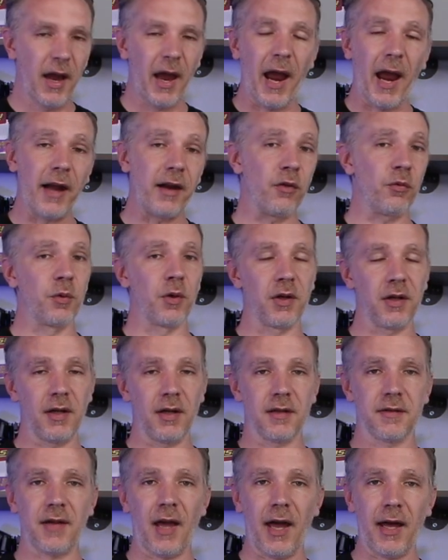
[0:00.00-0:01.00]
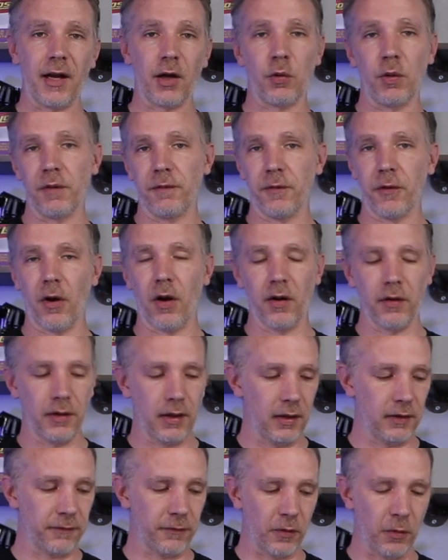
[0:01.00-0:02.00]
and it really is adequate for our
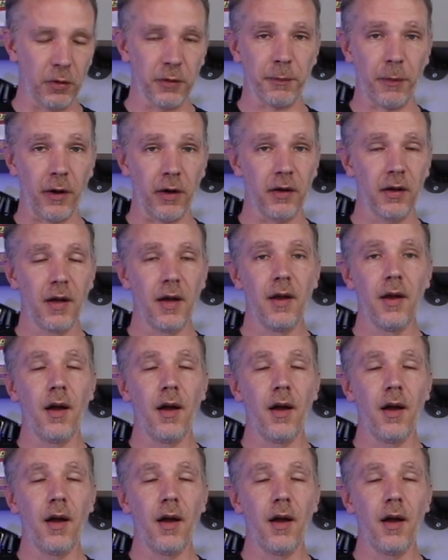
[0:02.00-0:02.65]
needs for the most part.